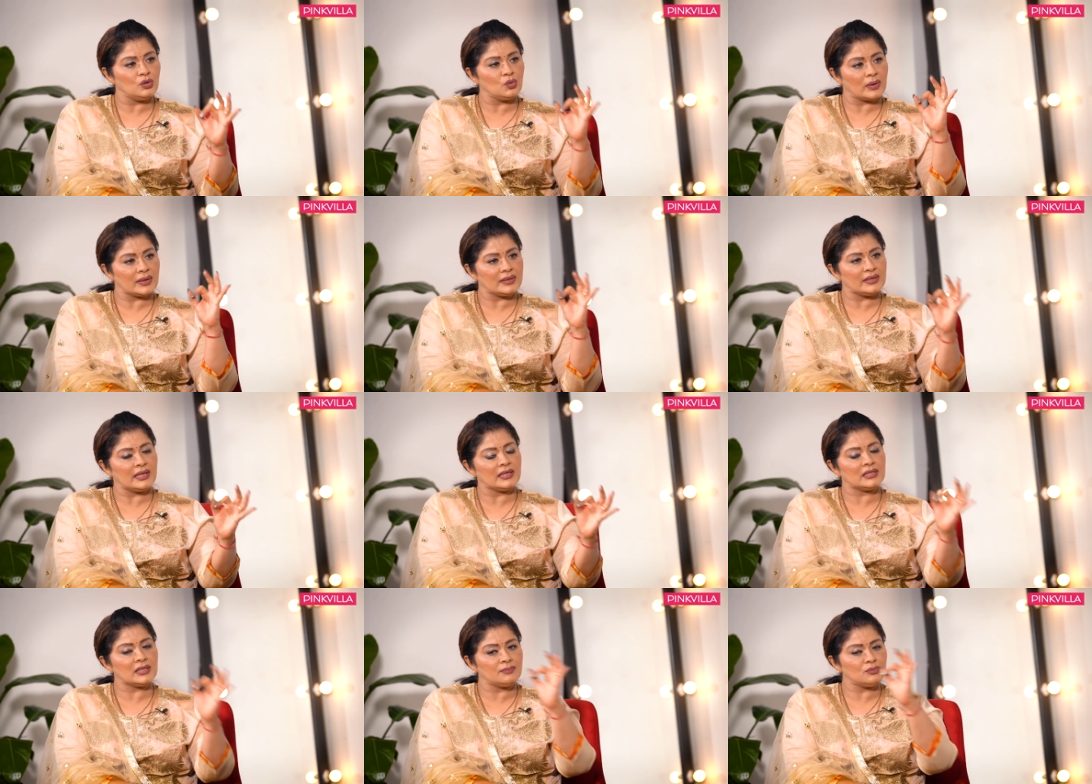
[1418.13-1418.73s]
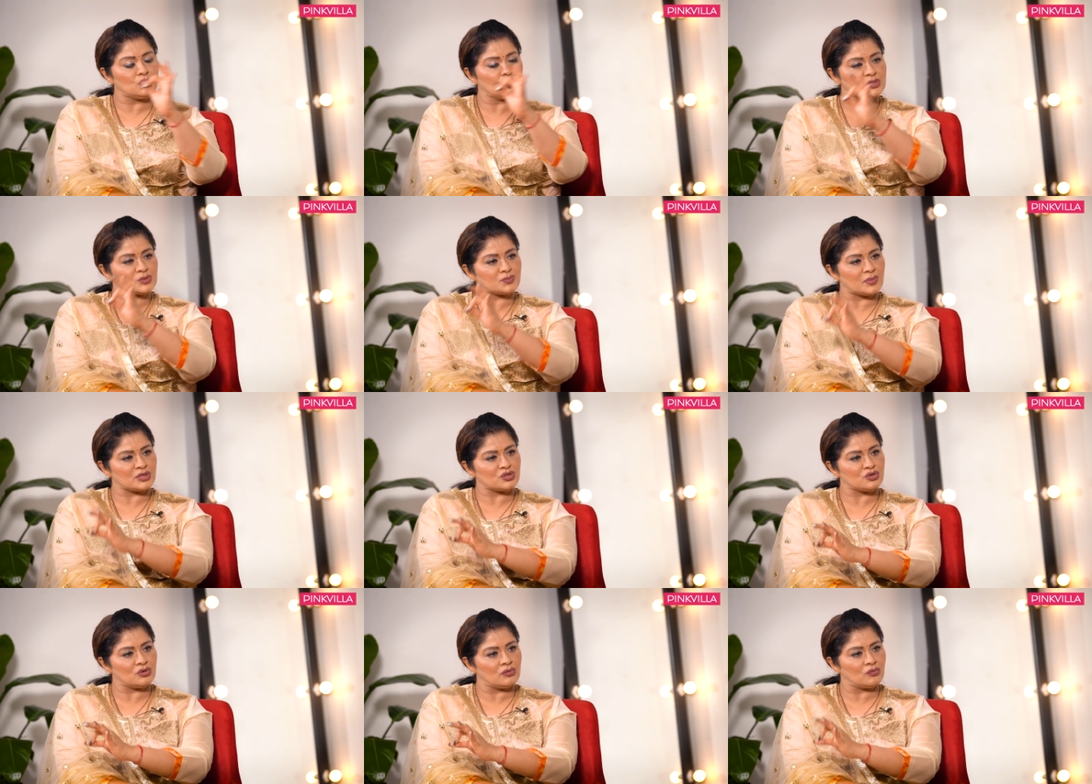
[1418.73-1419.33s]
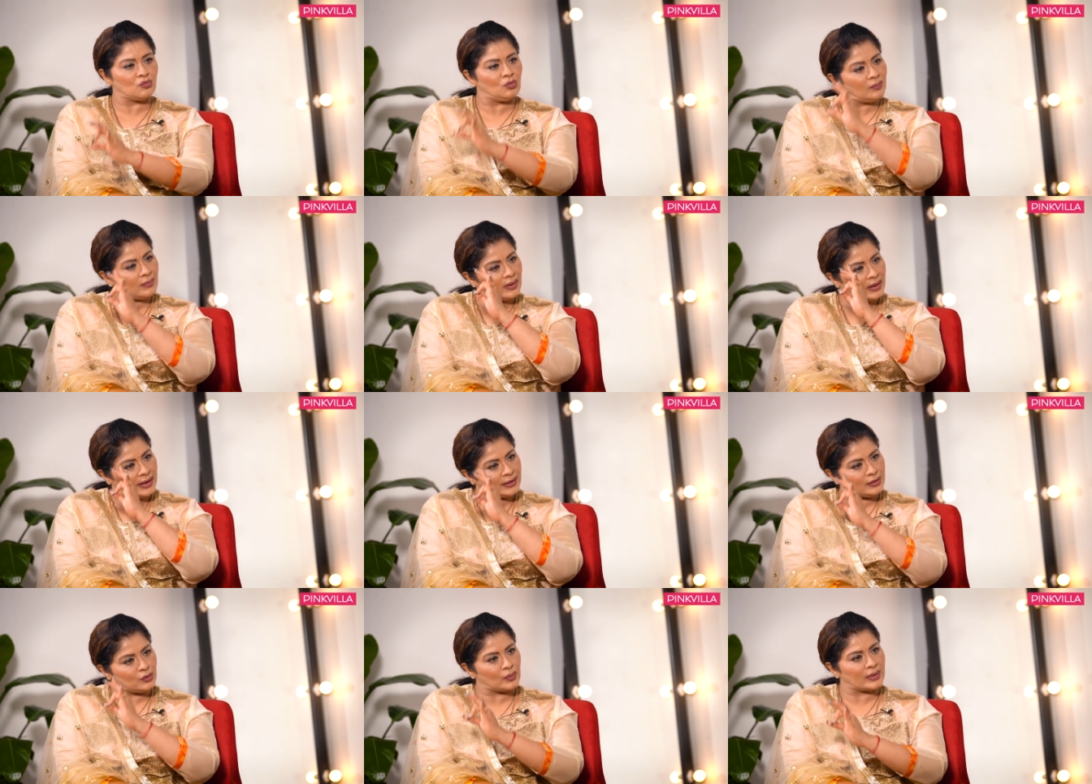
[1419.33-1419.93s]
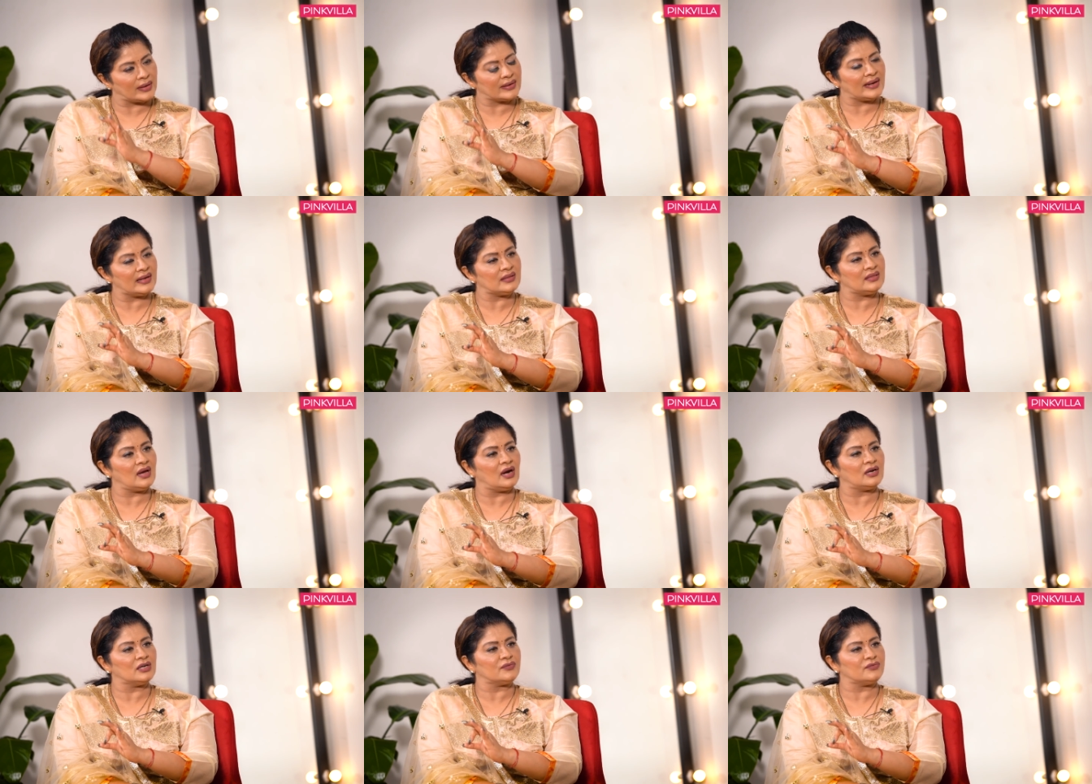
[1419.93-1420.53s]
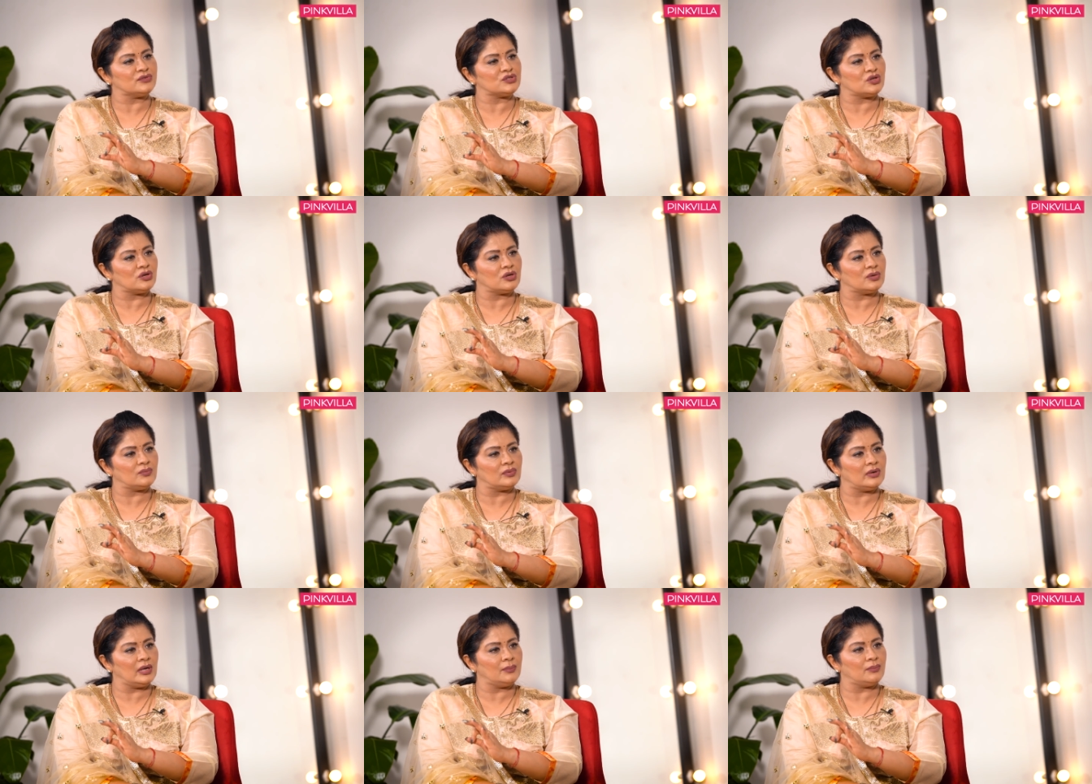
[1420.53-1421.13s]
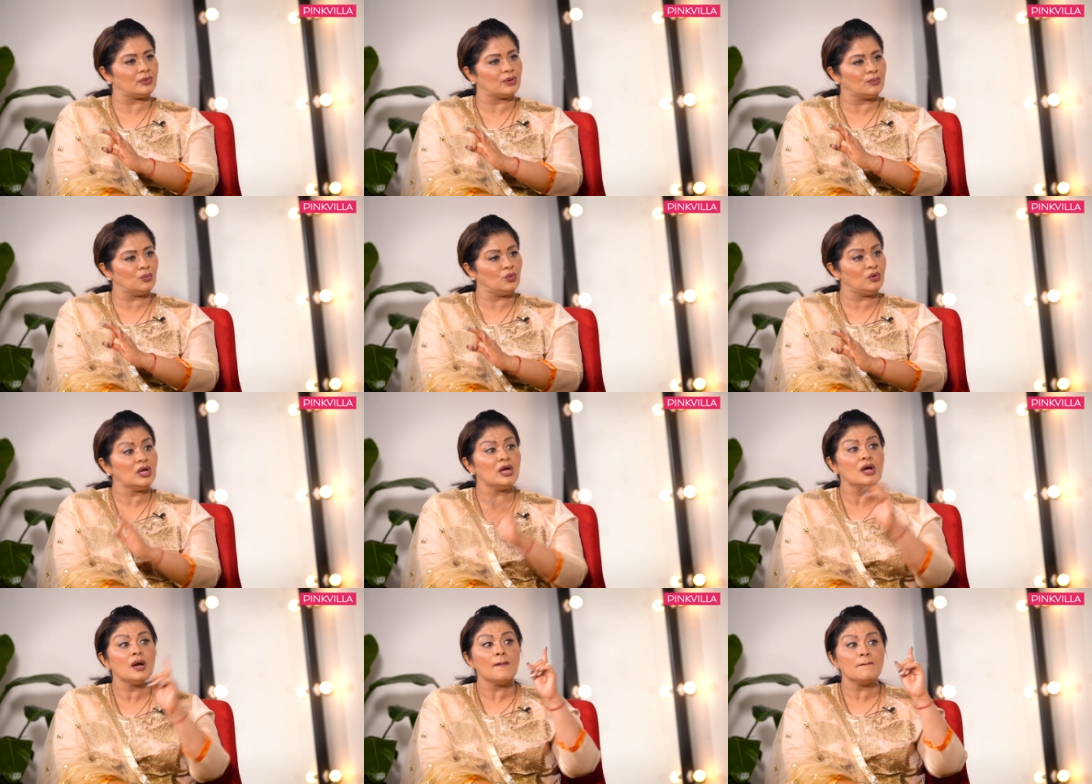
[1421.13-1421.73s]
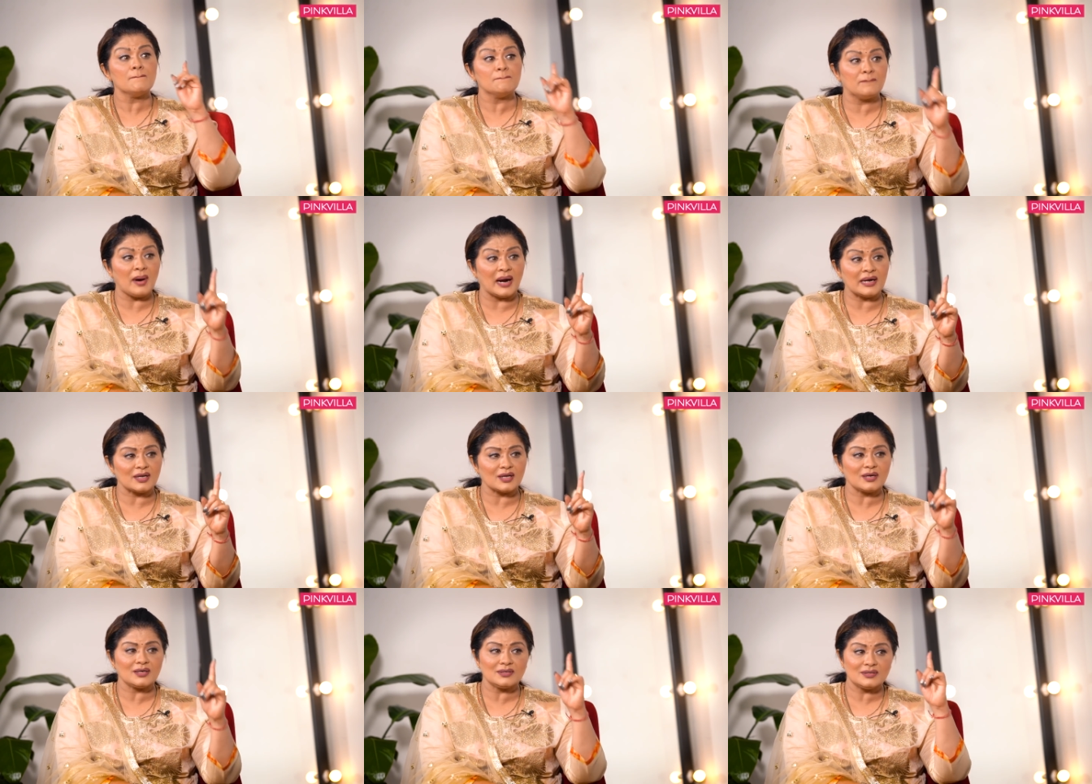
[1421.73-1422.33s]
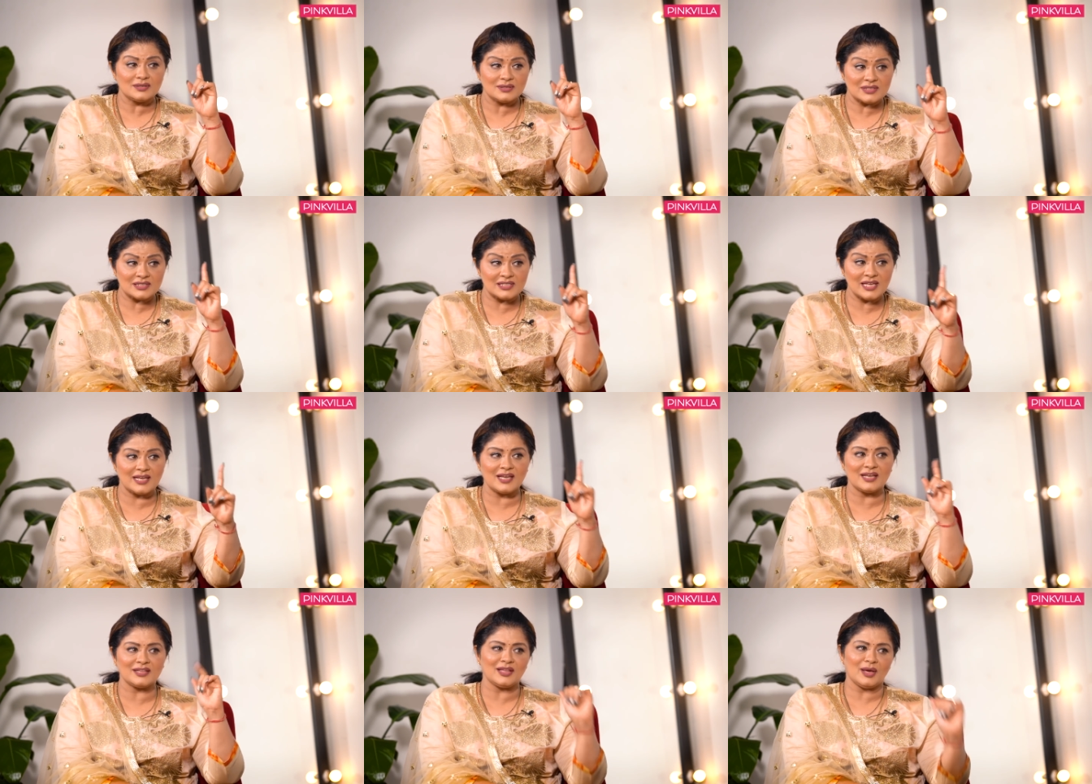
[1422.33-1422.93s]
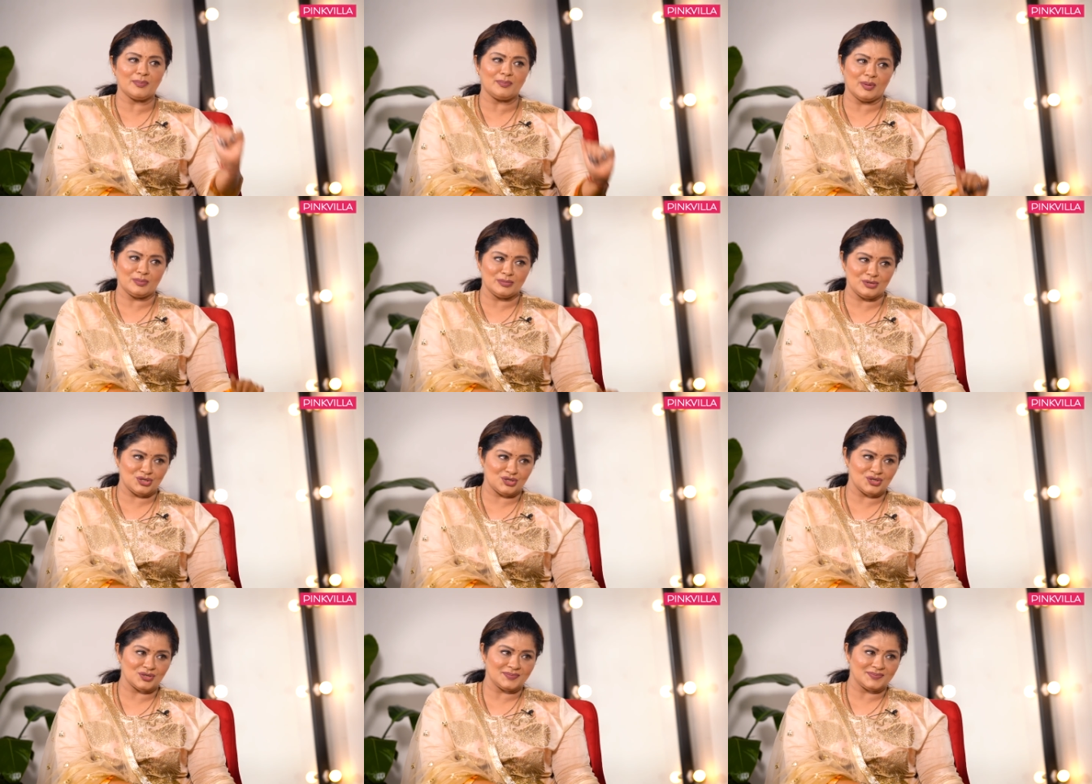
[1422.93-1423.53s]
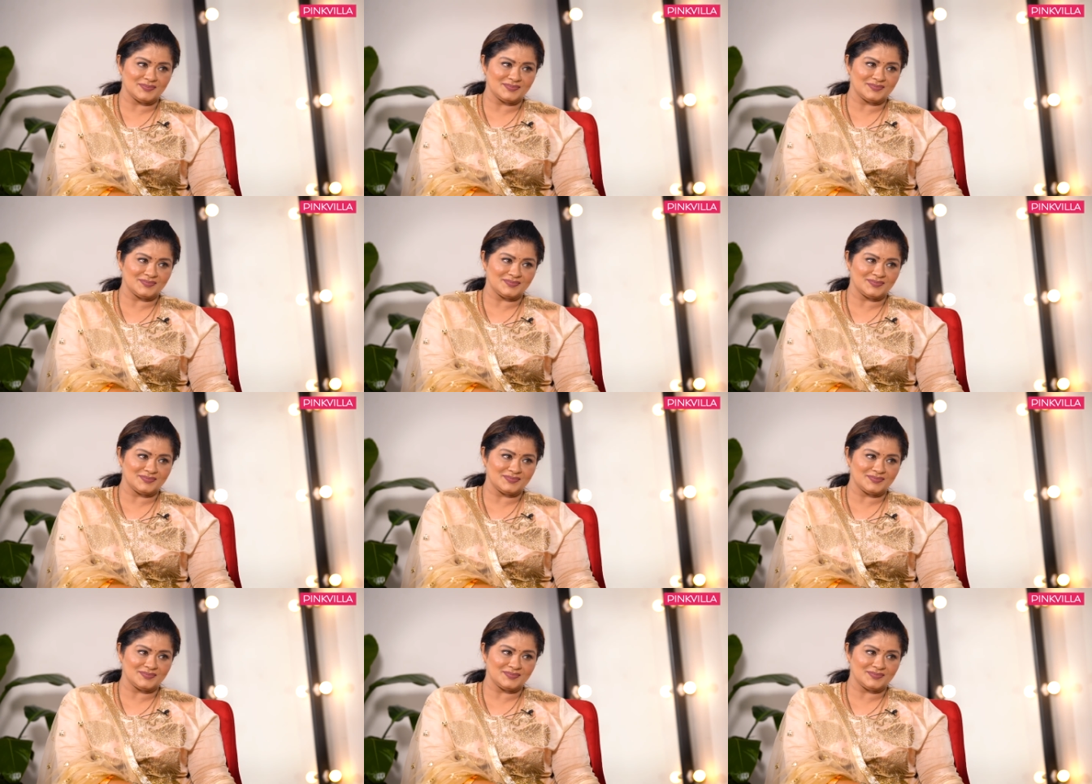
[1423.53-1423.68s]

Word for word: you can take them to a special room and you can get the artificial limb removed, but seeking their permission.